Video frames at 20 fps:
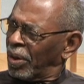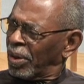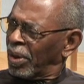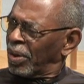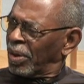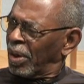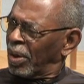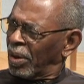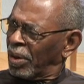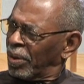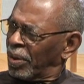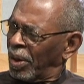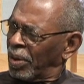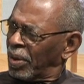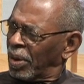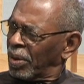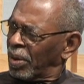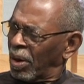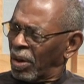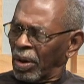
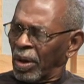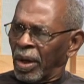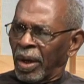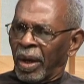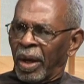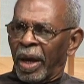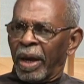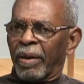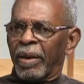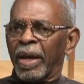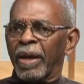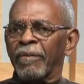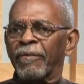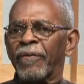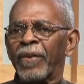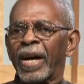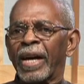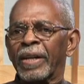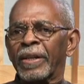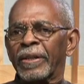No. And in
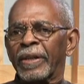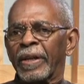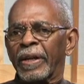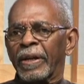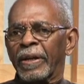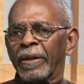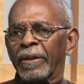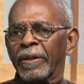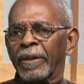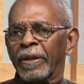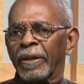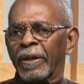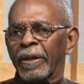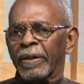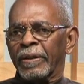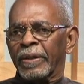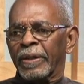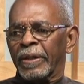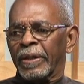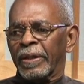fact,
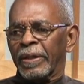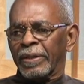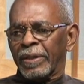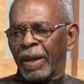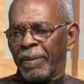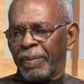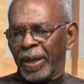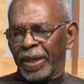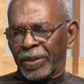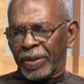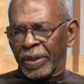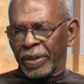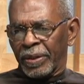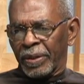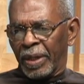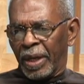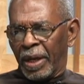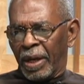as I mentioned,